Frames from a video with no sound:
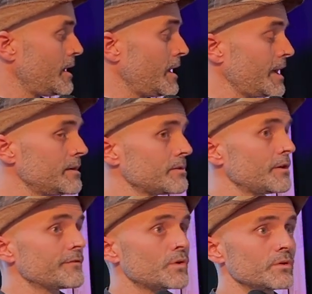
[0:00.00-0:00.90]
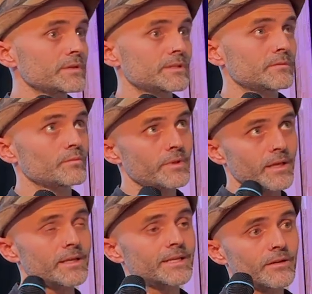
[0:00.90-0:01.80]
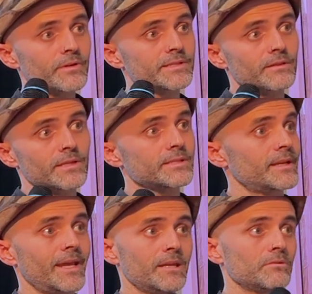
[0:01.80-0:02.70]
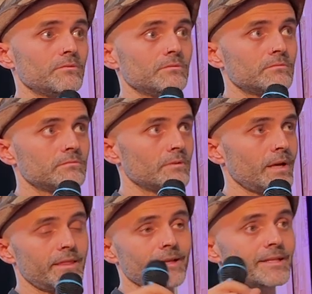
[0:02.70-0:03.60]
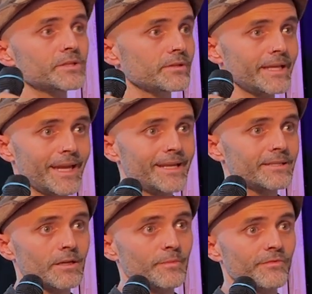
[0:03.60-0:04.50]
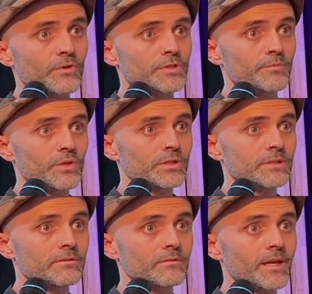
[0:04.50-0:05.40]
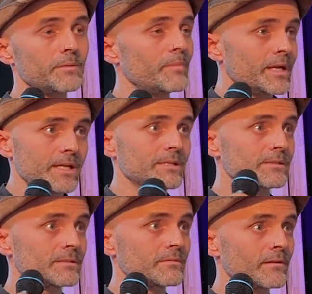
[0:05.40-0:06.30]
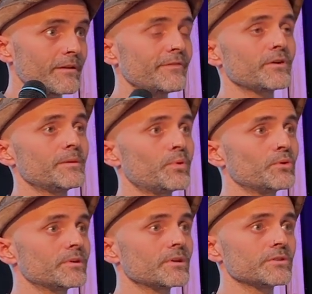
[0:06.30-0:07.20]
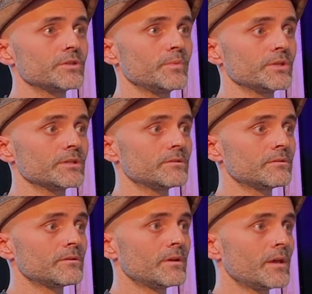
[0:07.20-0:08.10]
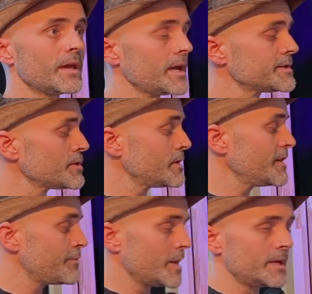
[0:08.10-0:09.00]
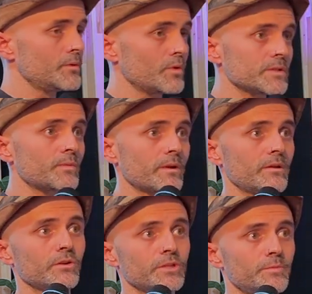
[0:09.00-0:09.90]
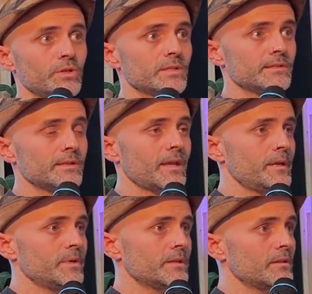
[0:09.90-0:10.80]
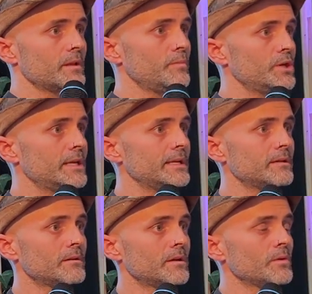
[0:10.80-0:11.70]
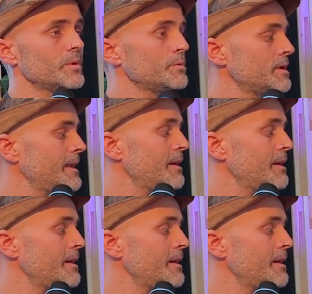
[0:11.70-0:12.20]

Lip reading: And of course, the idea is that this can handle, I think, literally any type of contribution, and money is a very important contribution. And so if money was one of the contributions that came into the community, we would